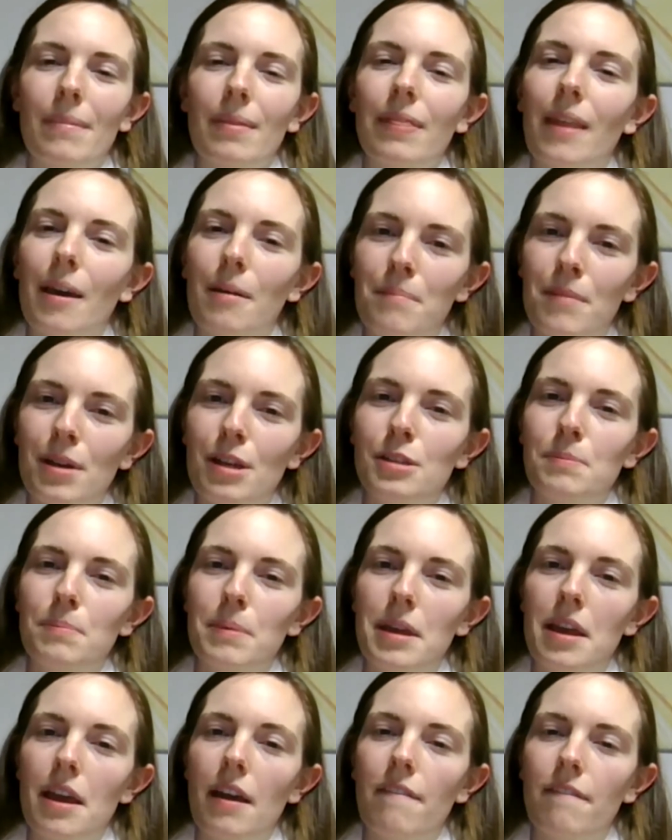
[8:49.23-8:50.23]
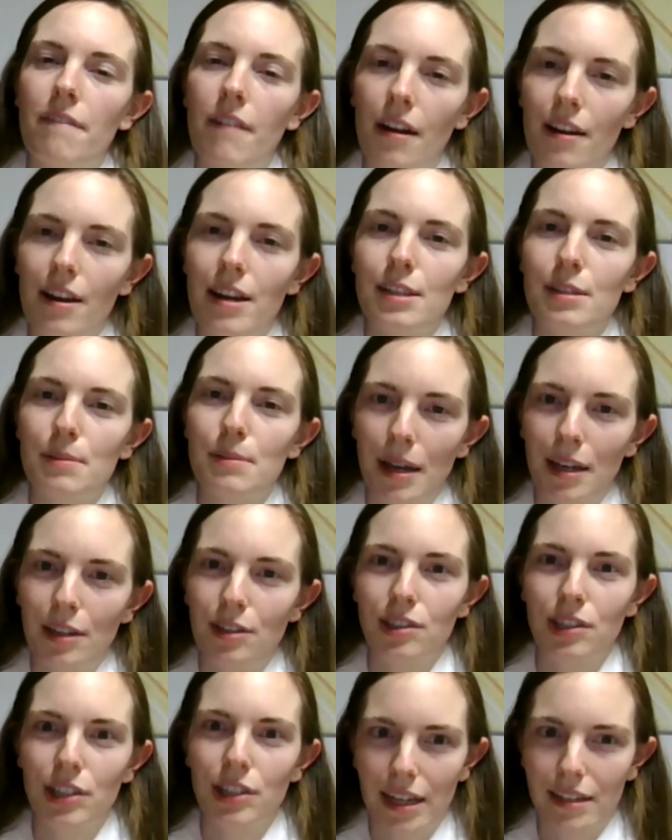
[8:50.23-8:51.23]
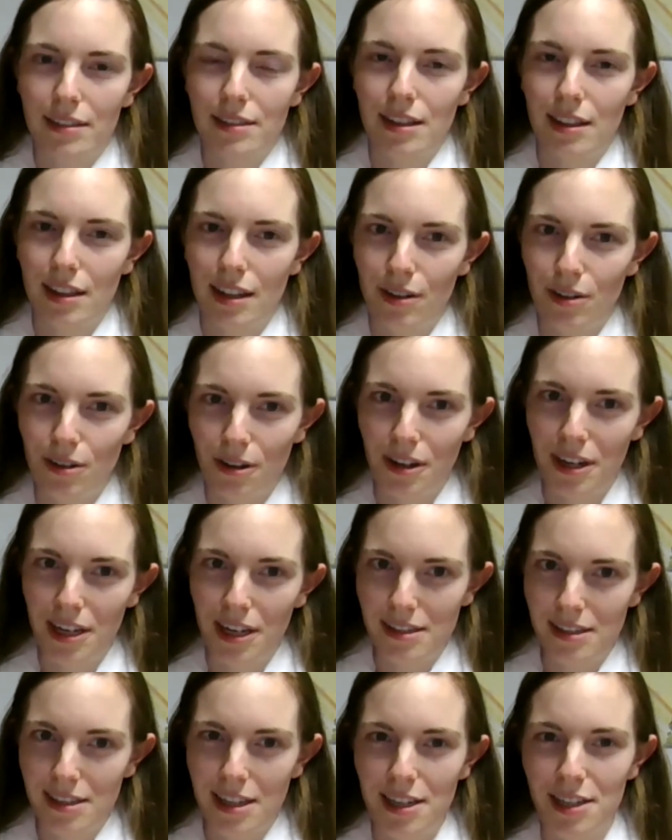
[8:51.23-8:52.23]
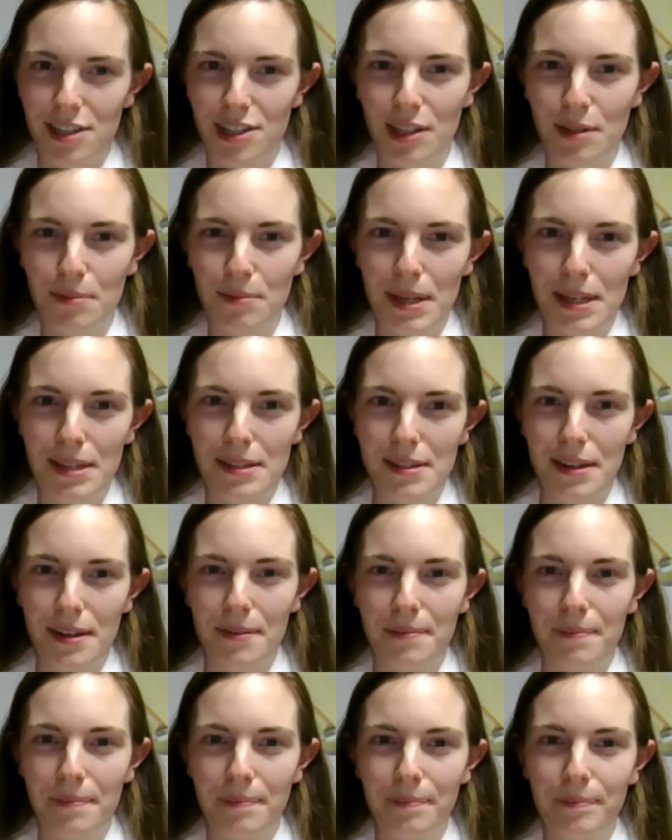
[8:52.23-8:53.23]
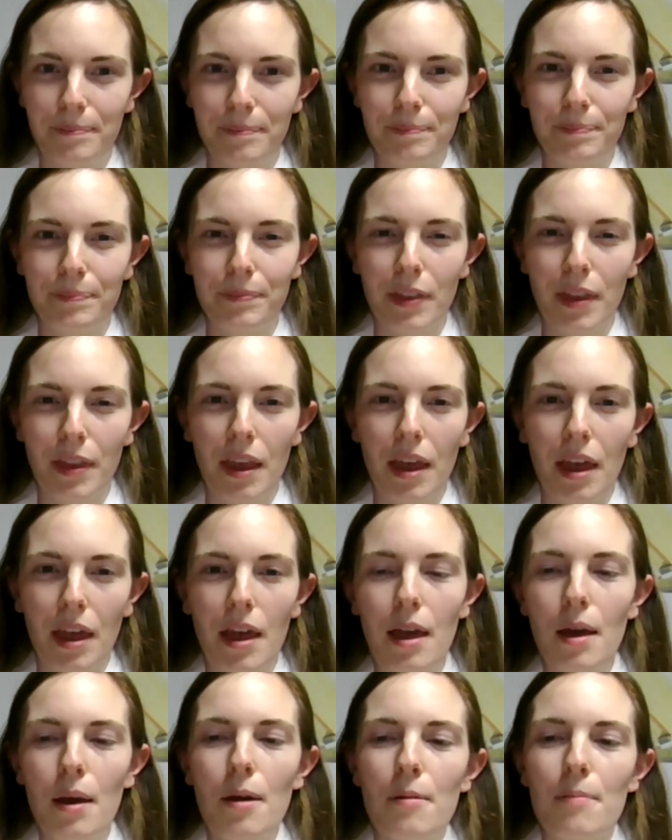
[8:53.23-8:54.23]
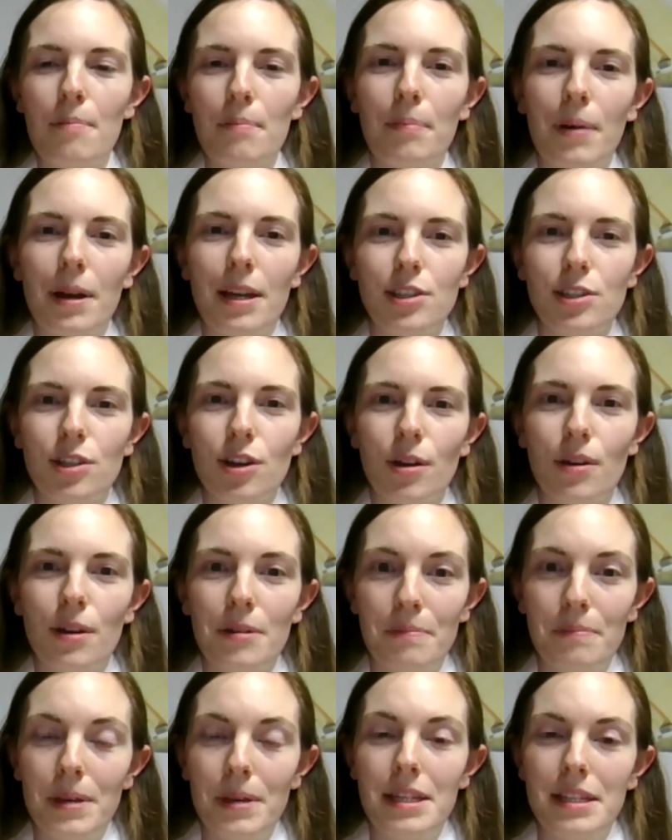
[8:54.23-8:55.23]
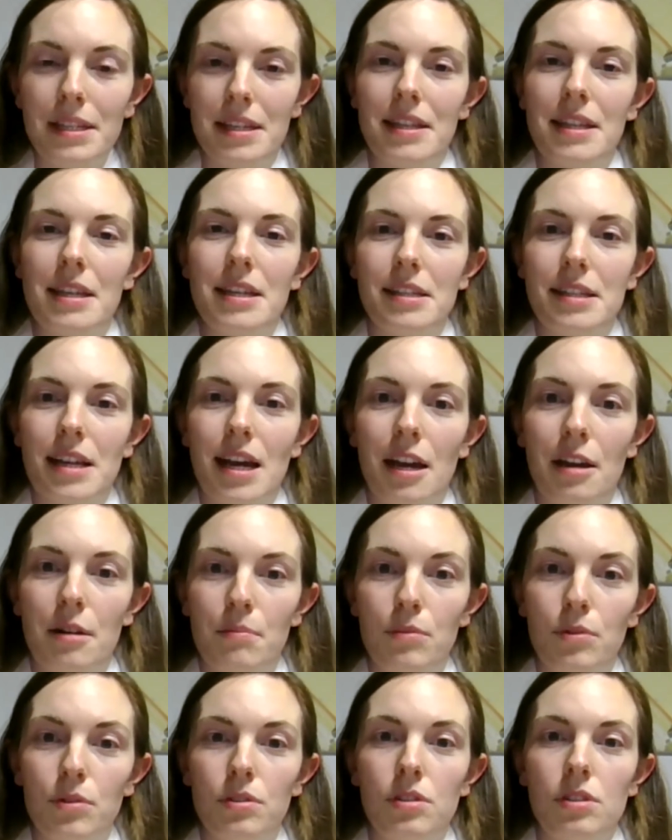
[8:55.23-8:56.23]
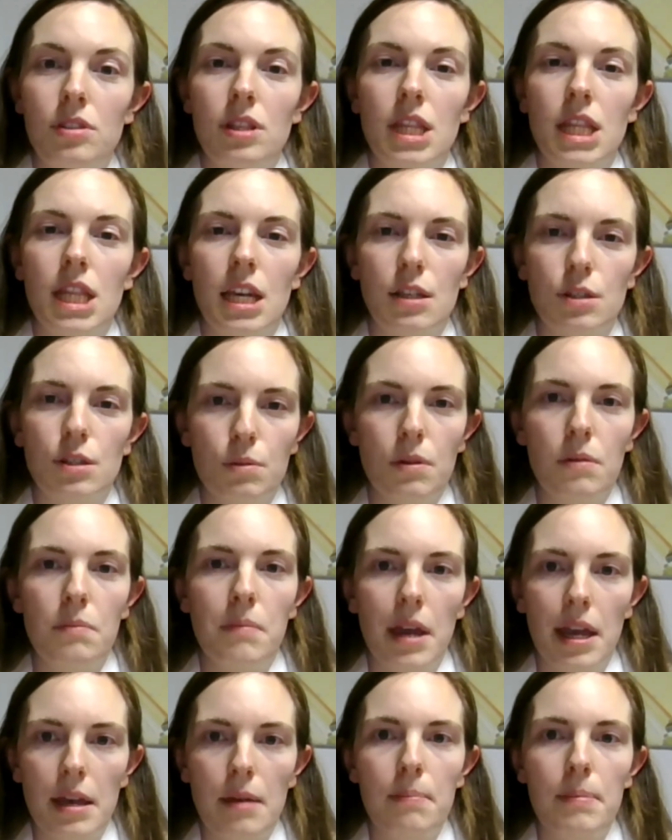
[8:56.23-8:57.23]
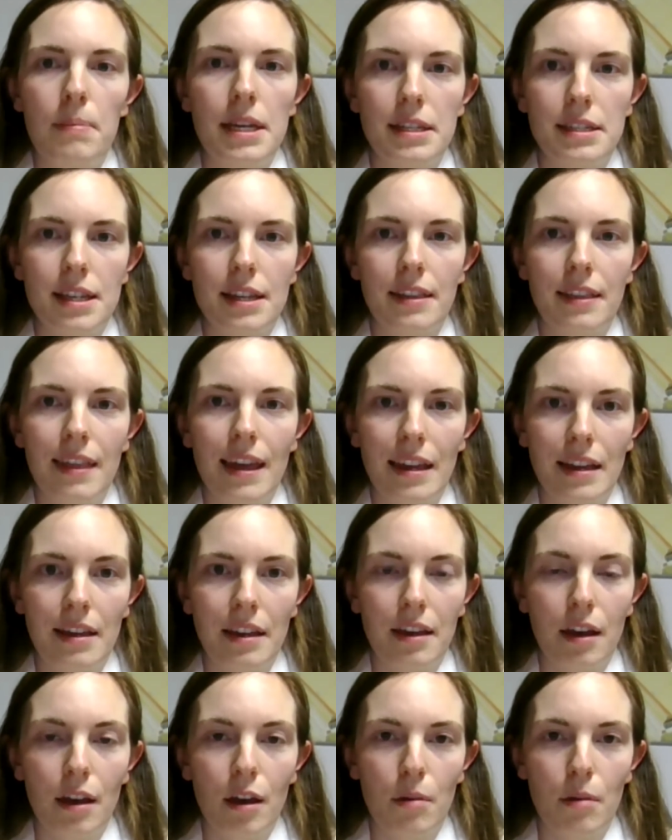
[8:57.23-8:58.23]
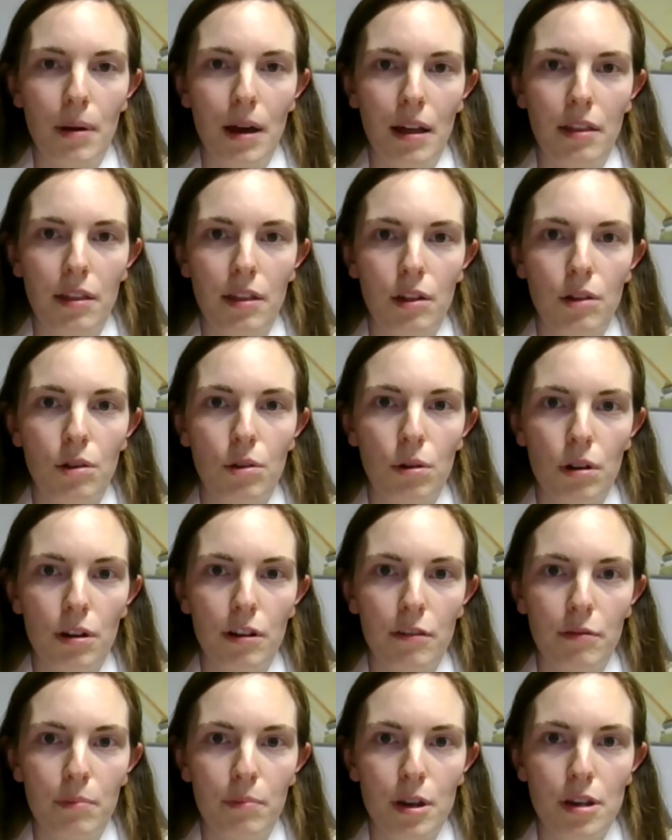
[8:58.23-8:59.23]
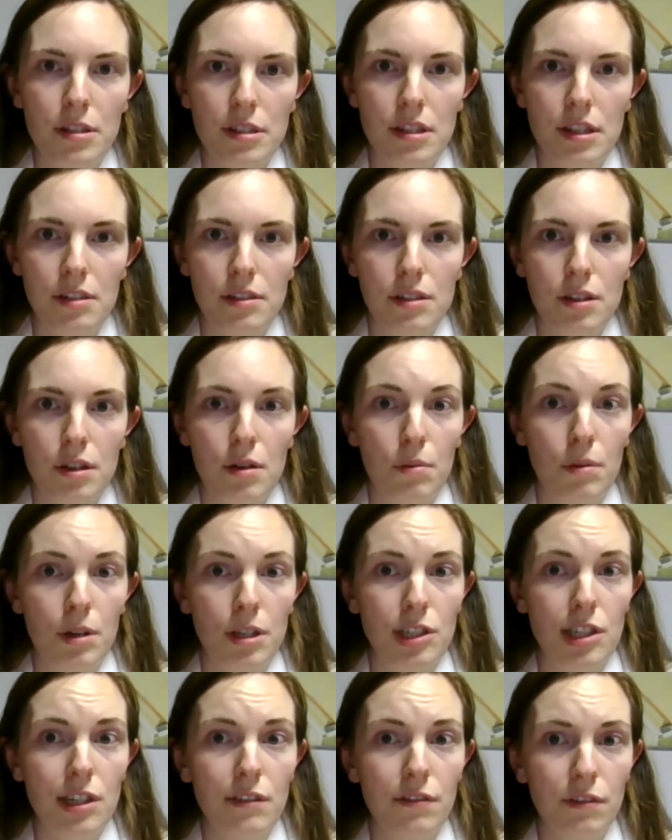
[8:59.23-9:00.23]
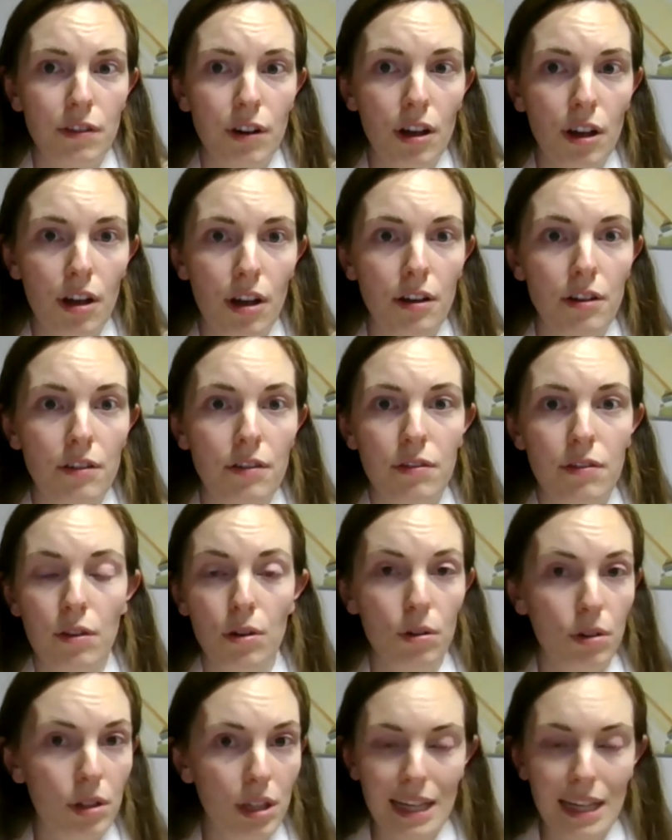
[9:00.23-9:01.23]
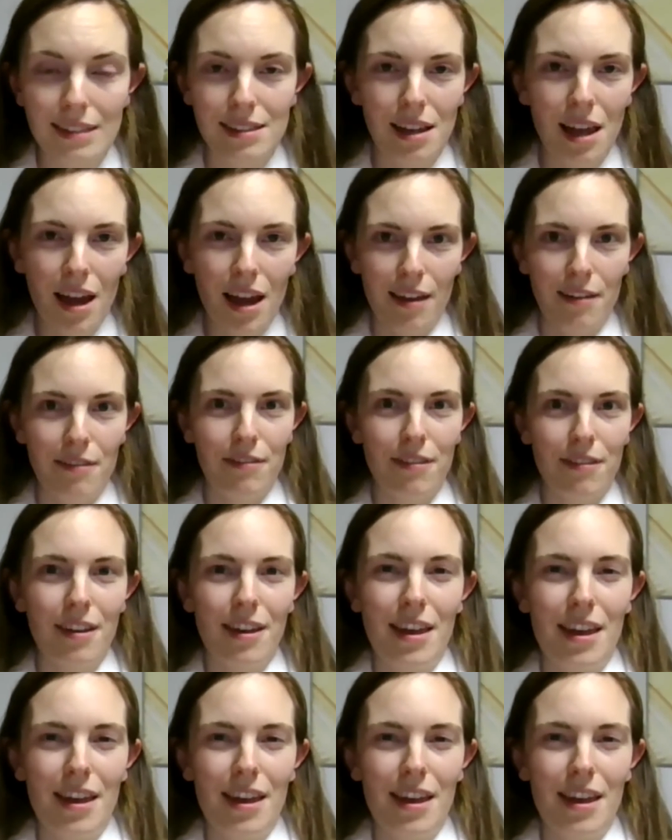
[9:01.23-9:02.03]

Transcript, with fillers: There must be a very special lesson that God is teaching Peter. By showing Peter these animals, this would make Peter think about the law of Moses, which he'd followed for all his life.